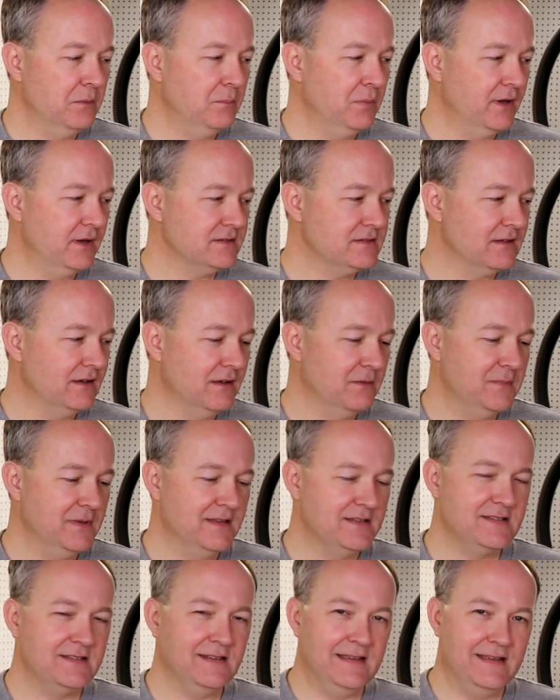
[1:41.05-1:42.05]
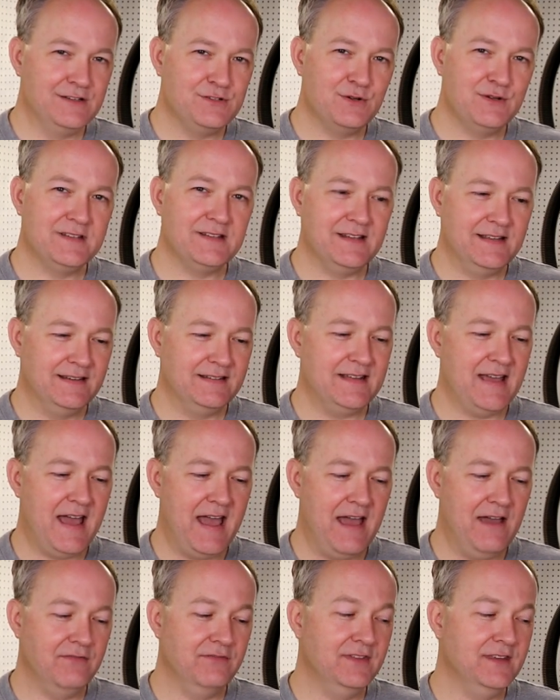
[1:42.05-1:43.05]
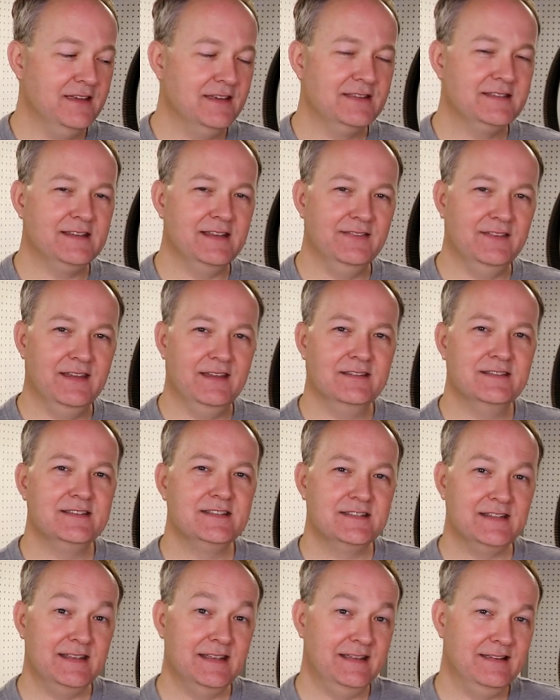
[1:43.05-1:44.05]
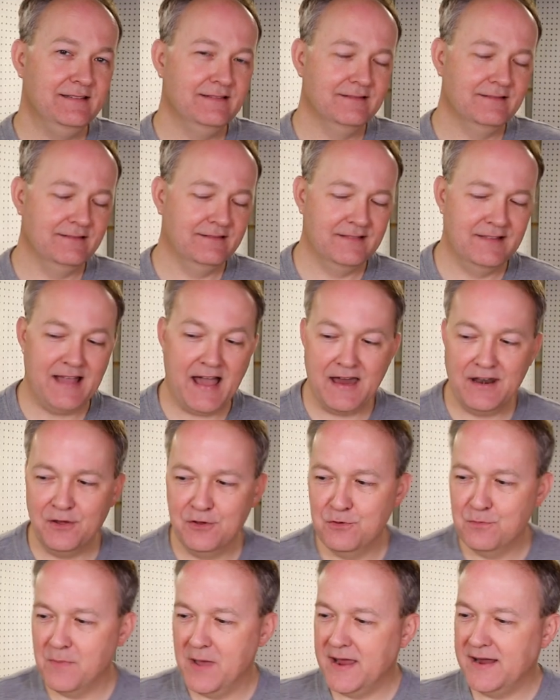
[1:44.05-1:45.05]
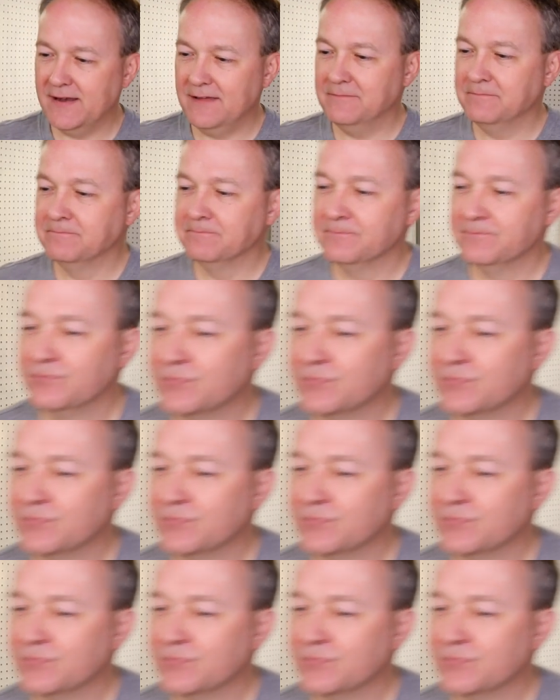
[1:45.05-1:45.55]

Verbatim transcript: but um, it's interesting to have this and then see kind of who made it.